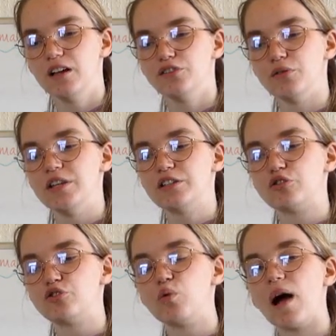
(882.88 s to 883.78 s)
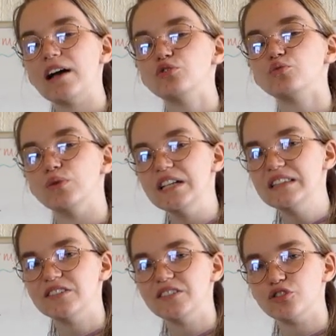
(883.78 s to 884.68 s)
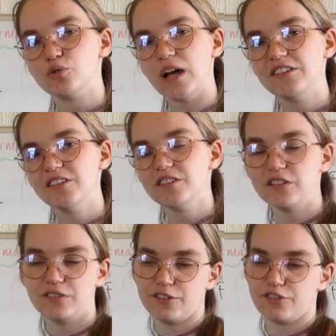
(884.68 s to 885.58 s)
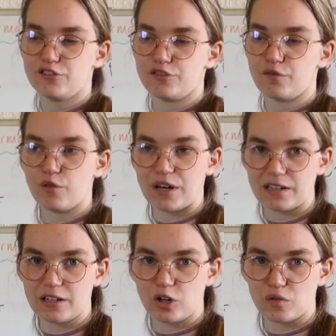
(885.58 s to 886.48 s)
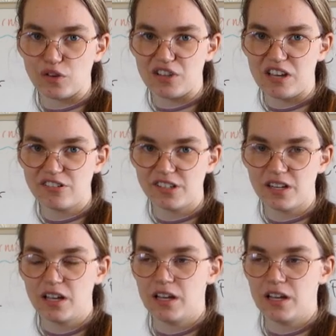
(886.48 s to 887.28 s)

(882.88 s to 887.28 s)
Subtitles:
So you need to try to read the situation. Is this just a friendly conversation?